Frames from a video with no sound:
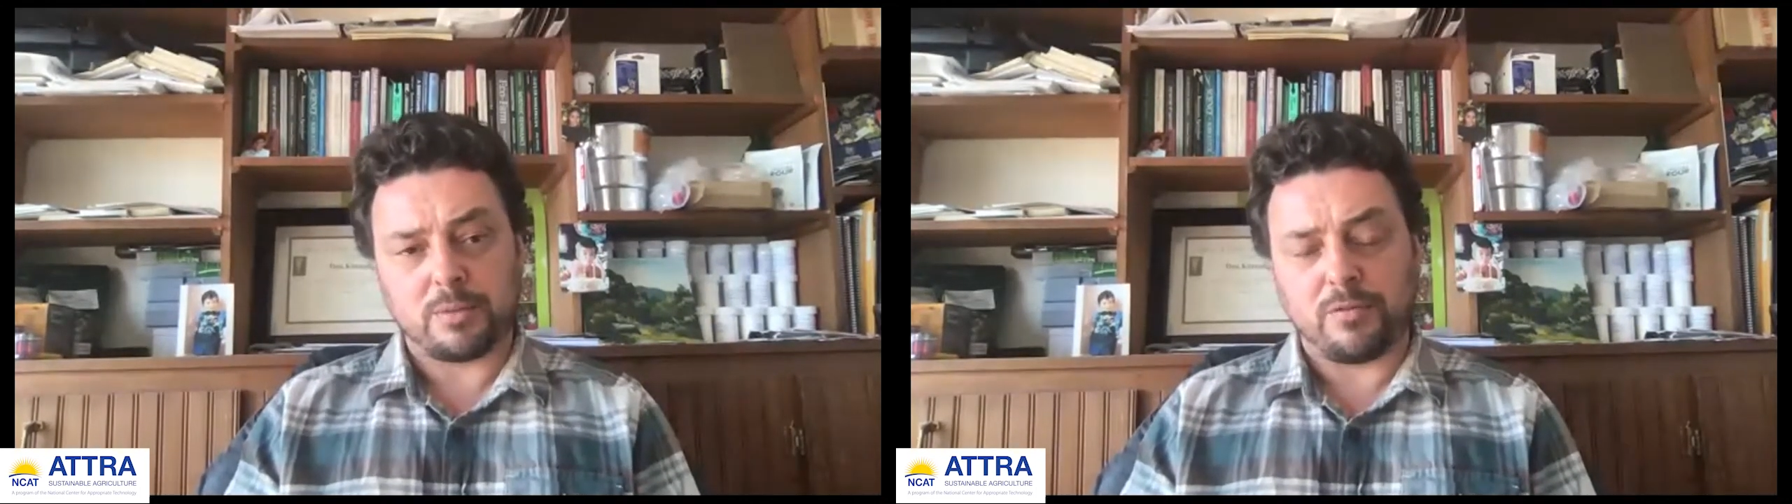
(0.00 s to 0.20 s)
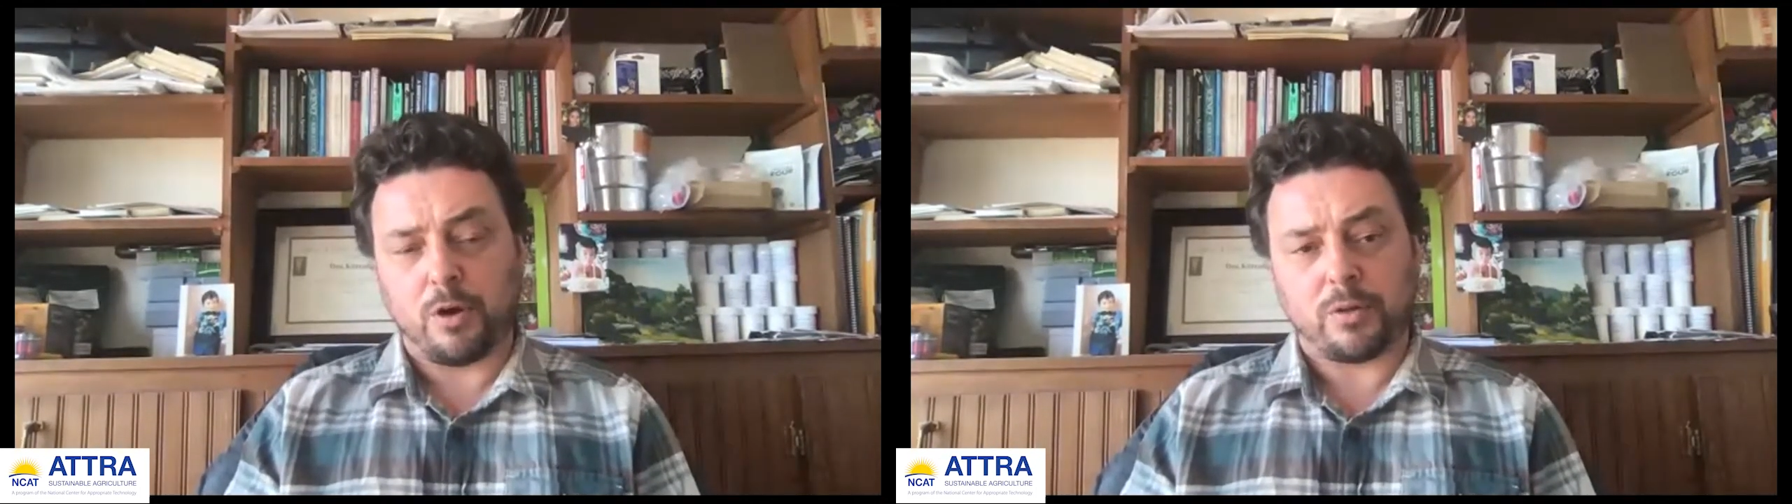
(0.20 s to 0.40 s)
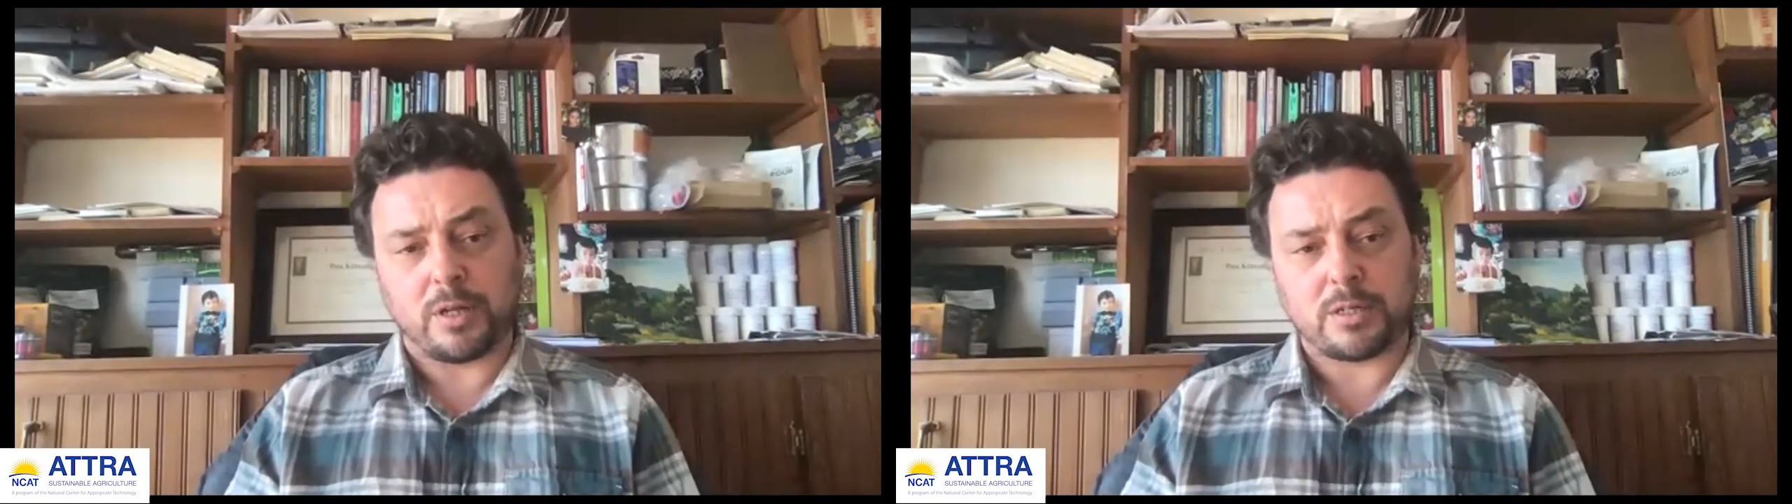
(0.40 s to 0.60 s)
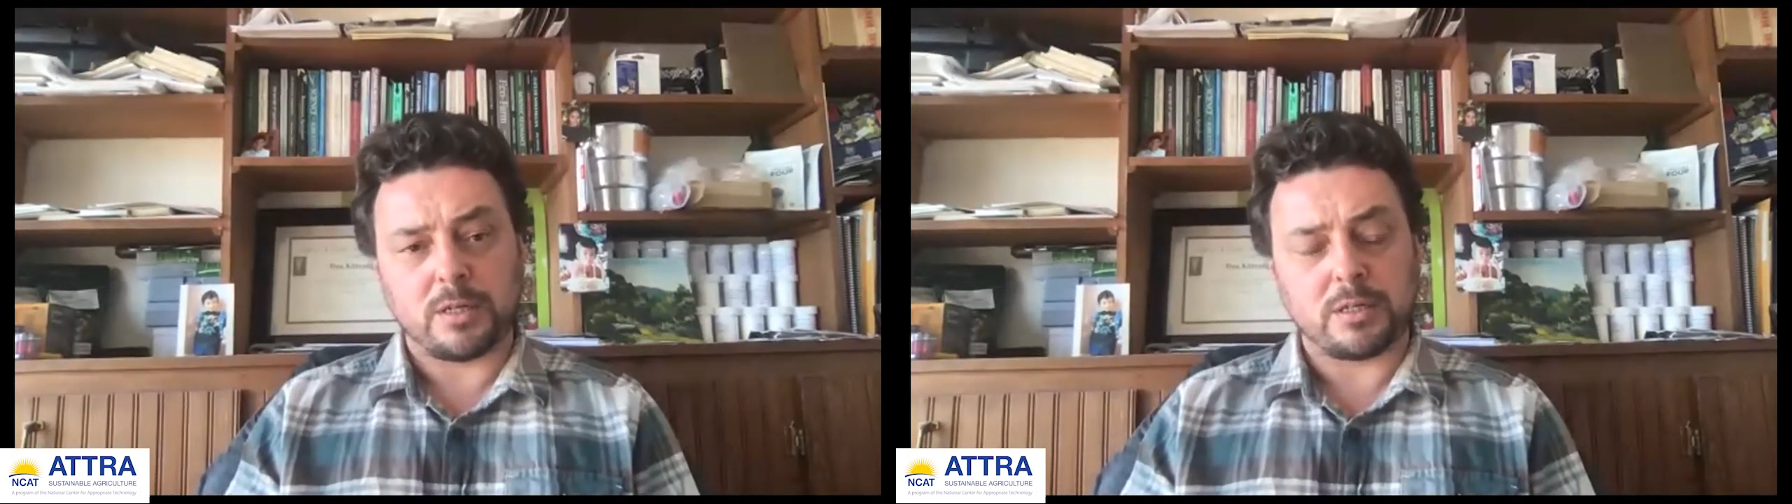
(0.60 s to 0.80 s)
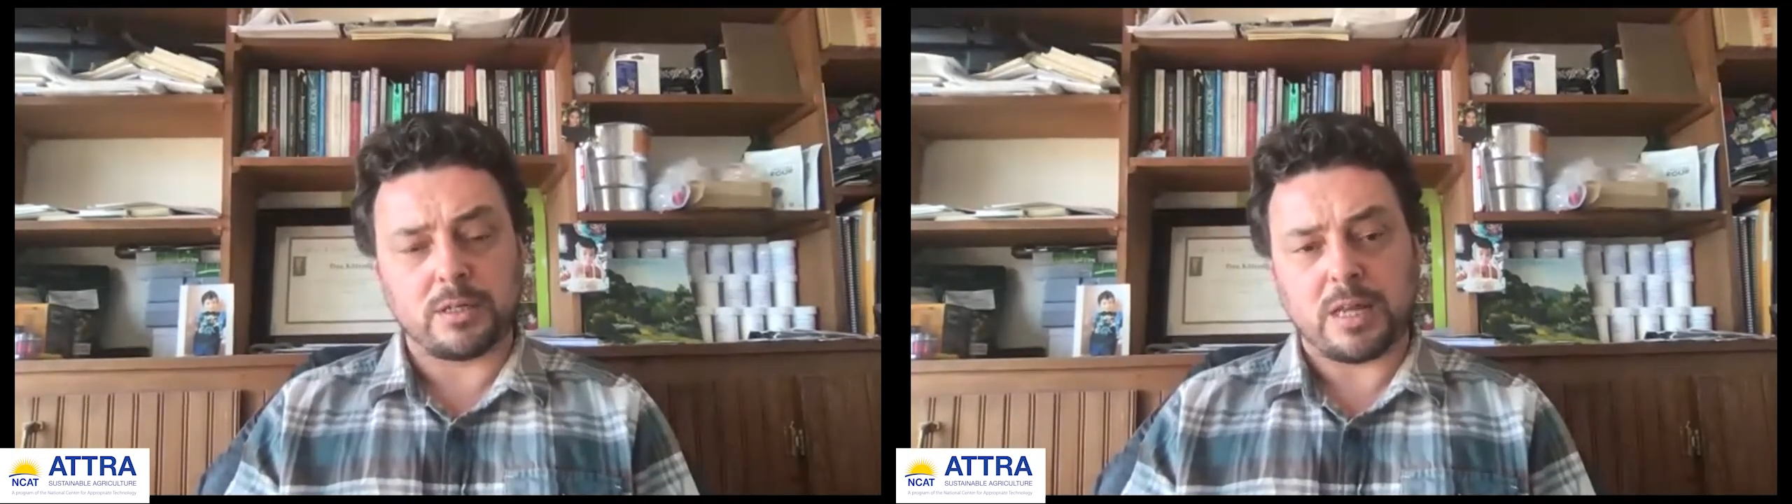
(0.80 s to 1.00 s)
We've known this
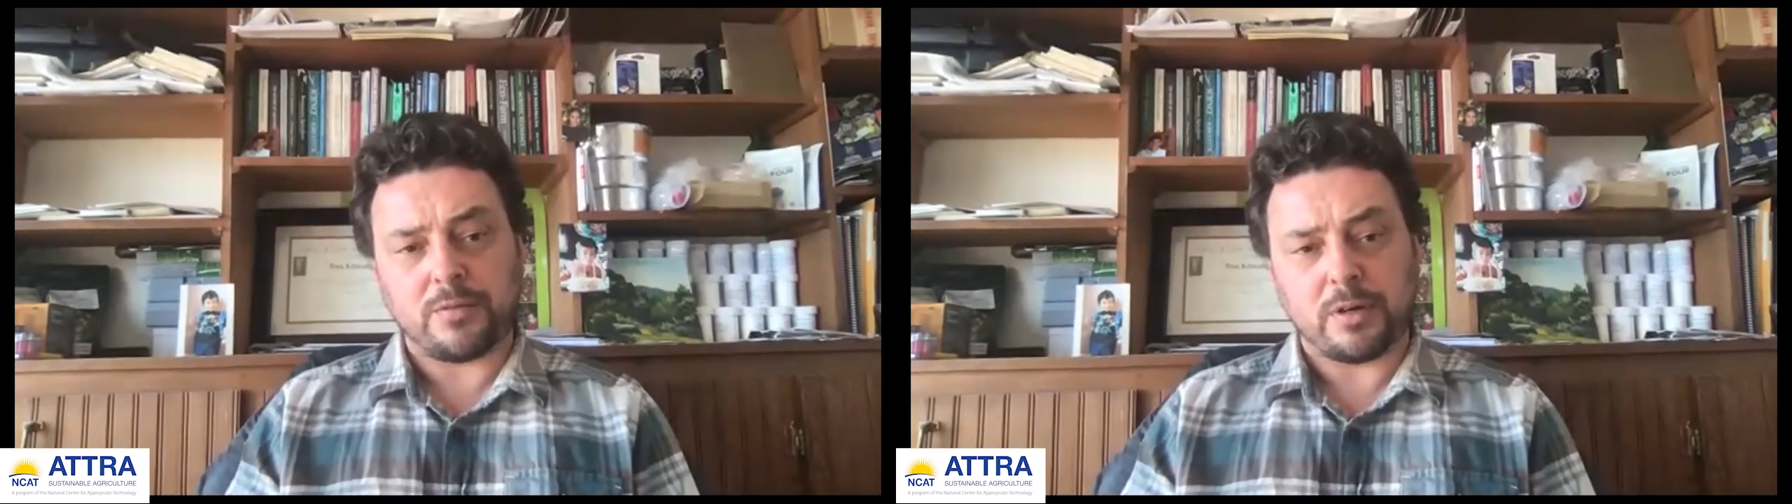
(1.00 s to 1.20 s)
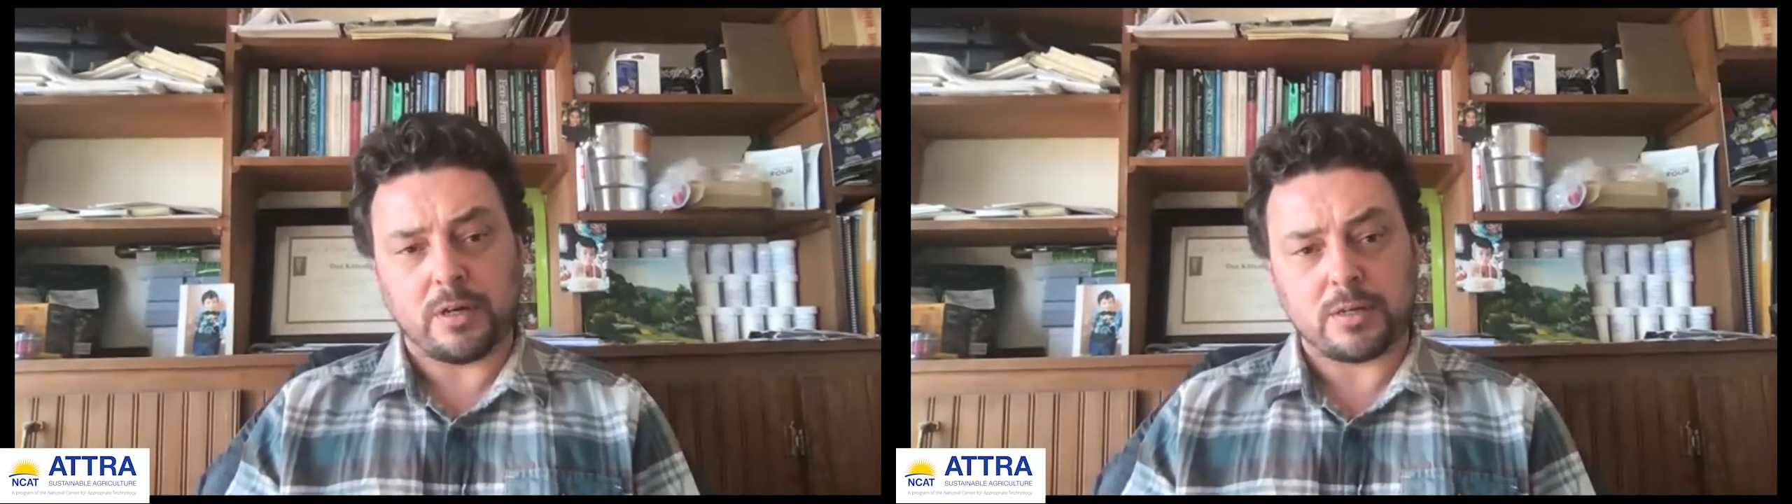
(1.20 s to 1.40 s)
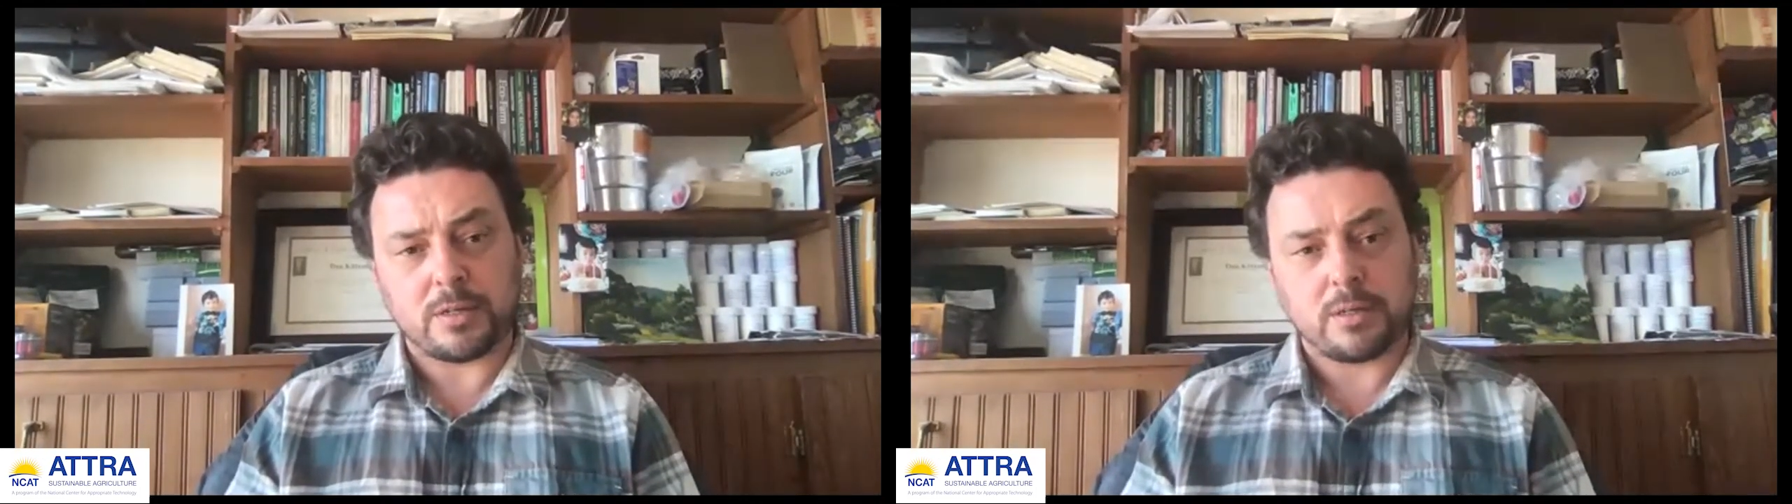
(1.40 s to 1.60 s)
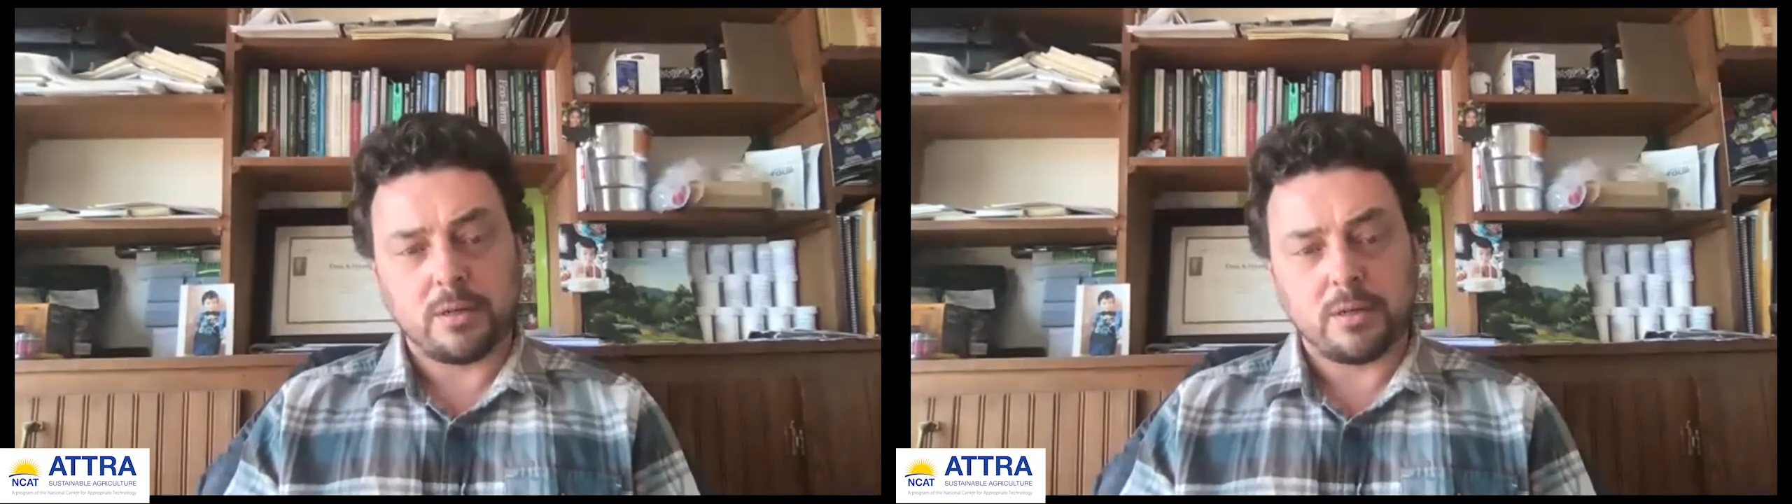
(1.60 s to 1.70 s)
since the 70s.